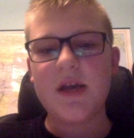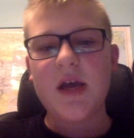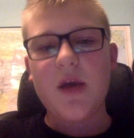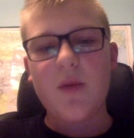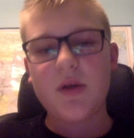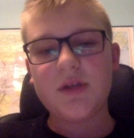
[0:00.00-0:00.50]

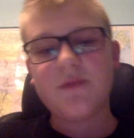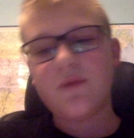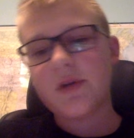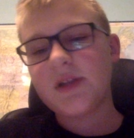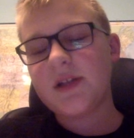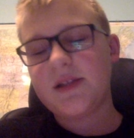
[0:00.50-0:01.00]
Well, the
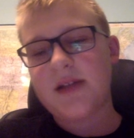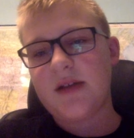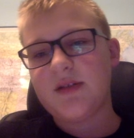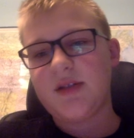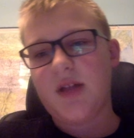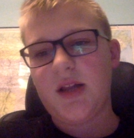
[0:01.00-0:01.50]

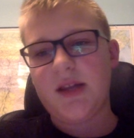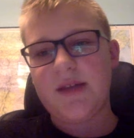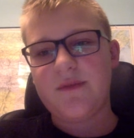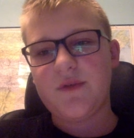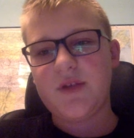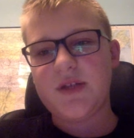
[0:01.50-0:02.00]
$49,000
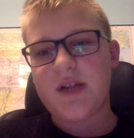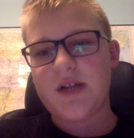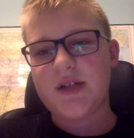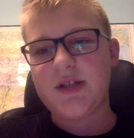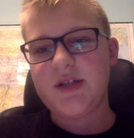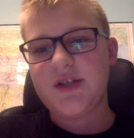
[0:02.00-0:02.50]
level is
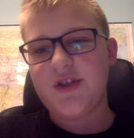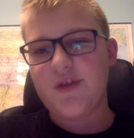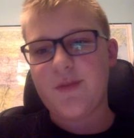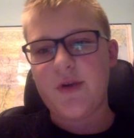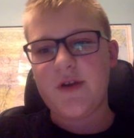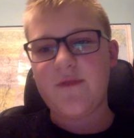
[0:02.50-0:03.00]
actually the
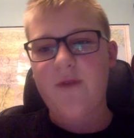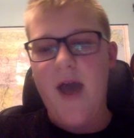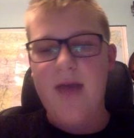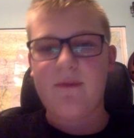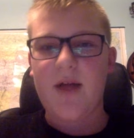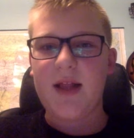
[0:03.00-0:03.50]

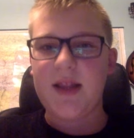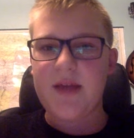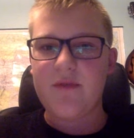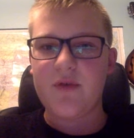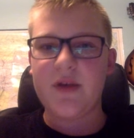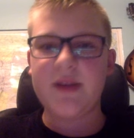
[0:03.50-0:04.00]
0.5
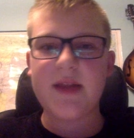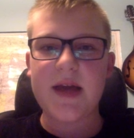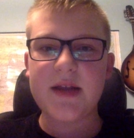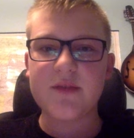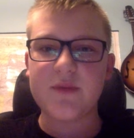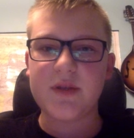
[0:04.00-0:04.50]
level, and
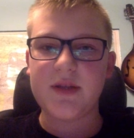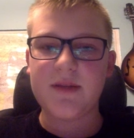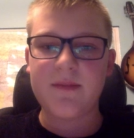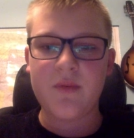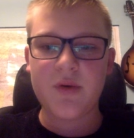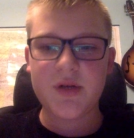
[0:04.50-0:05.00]
that is really
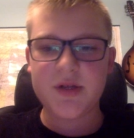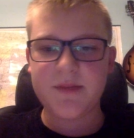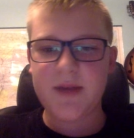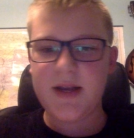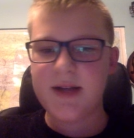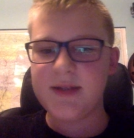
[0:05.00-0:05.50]
important
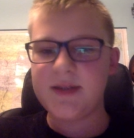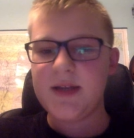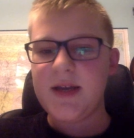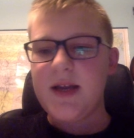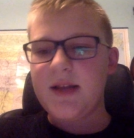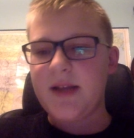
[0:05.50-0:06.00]
because,
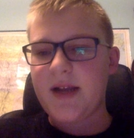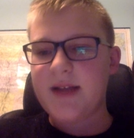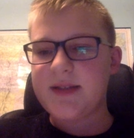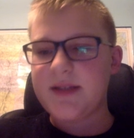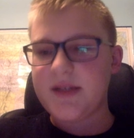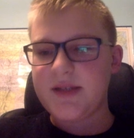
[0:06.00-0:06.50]
like I
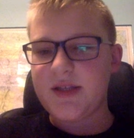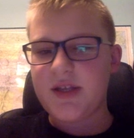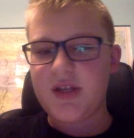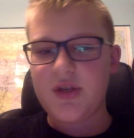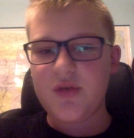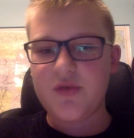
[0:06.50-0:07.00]
said, that is a
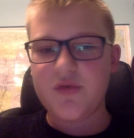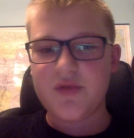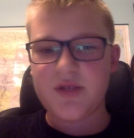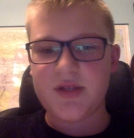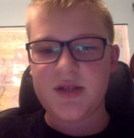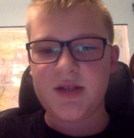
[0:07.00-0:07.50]
huge
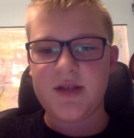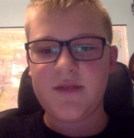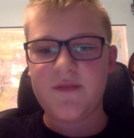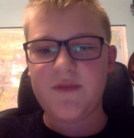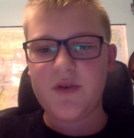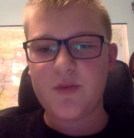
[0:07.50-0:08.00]
resistance, and
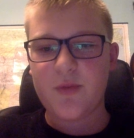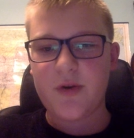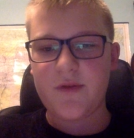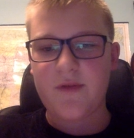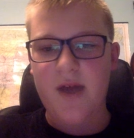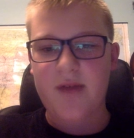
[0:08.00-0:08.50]

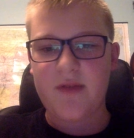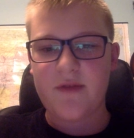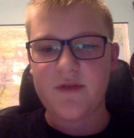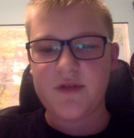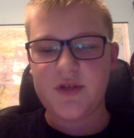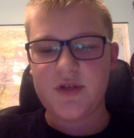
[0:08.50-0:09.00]
0.5
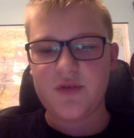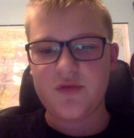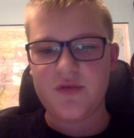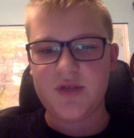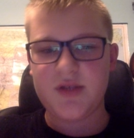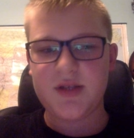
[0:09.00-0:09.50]
level is a huge
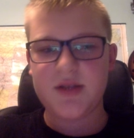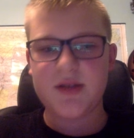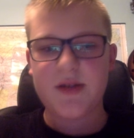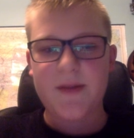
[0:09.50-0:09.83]
resistance.